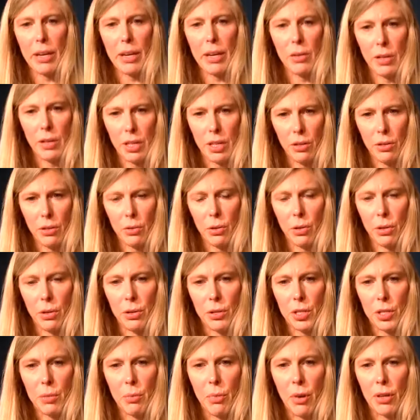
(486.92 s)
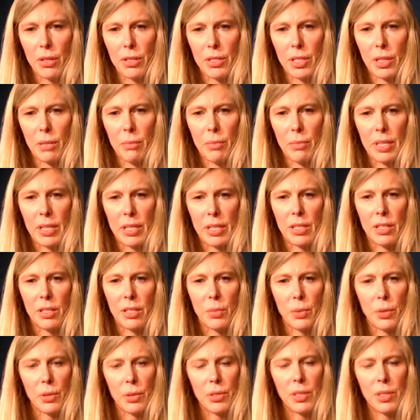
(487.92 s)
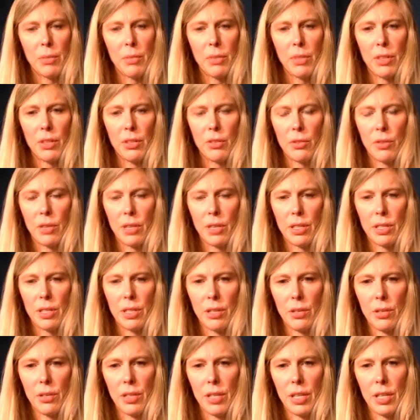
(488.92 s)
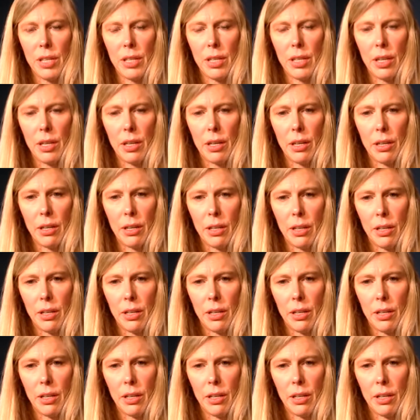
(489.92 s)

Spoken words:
your indoor small cell business. What are some of the trends that you're seeing there?